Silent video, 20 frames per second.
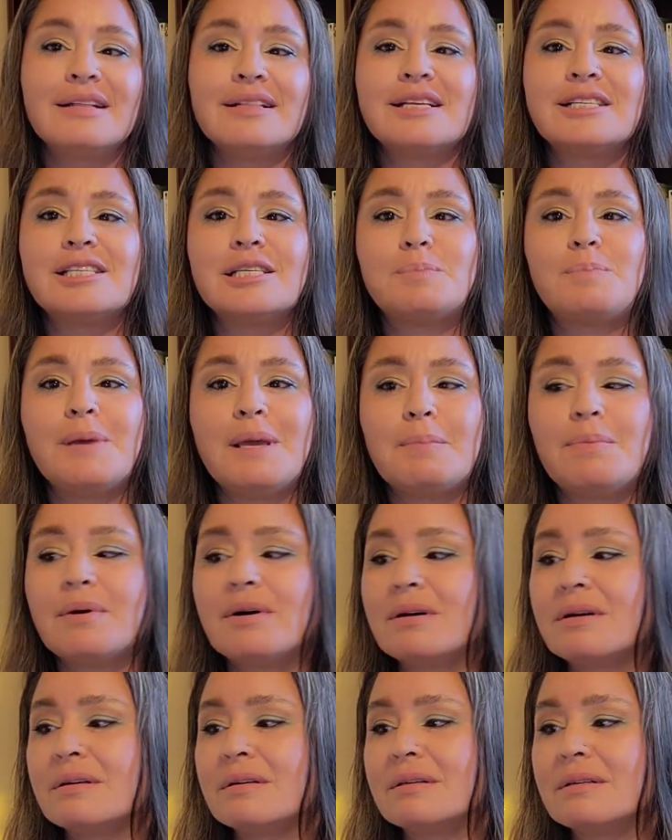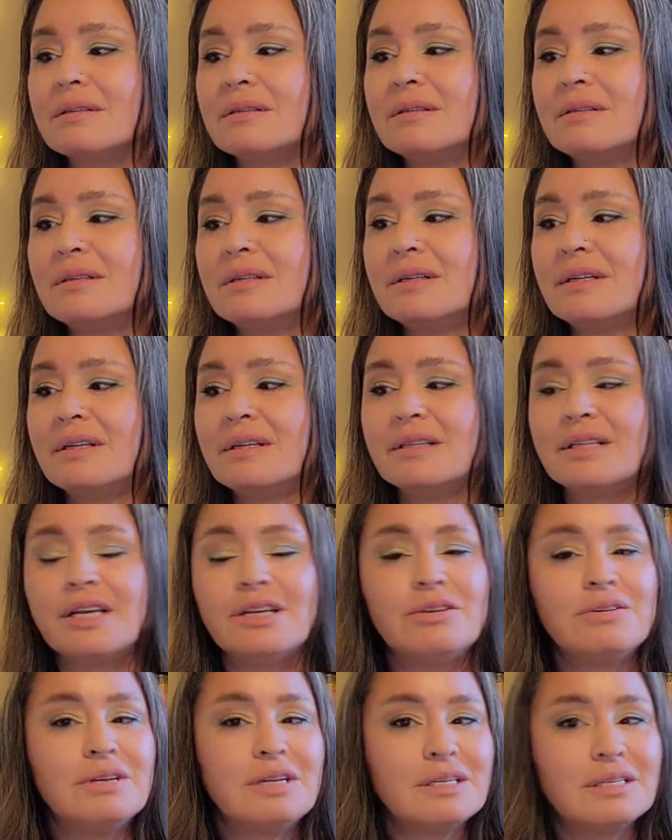This is people
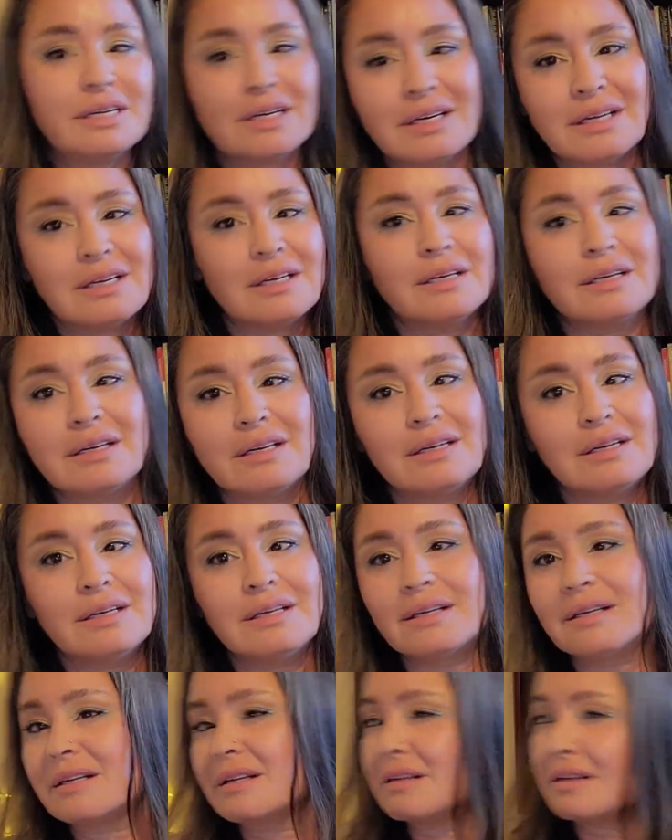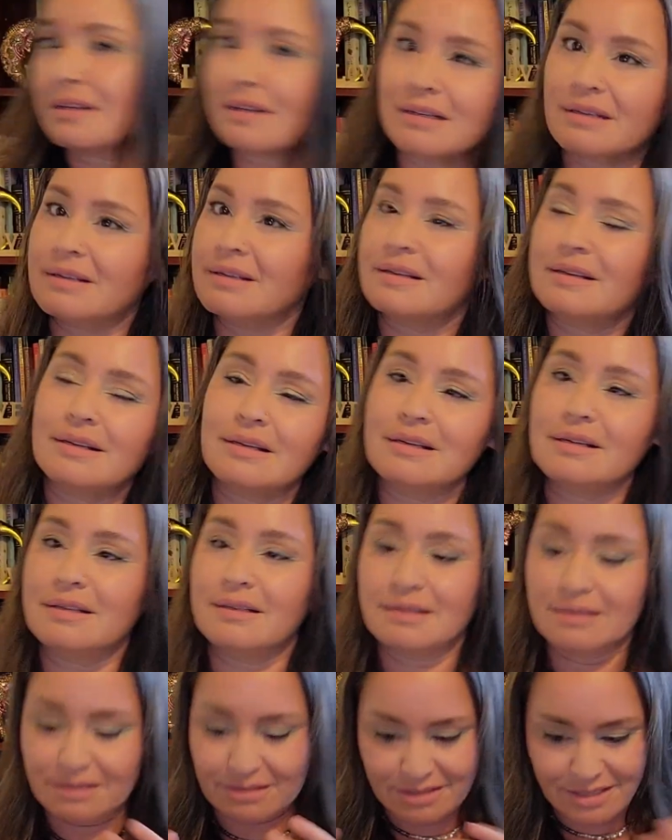that you need to uh-uh,
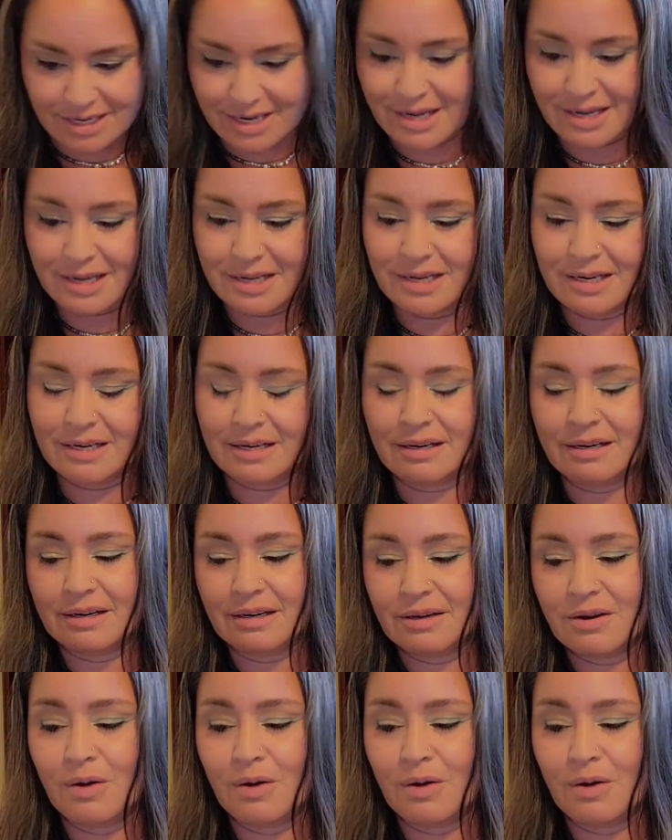uh-uh, done.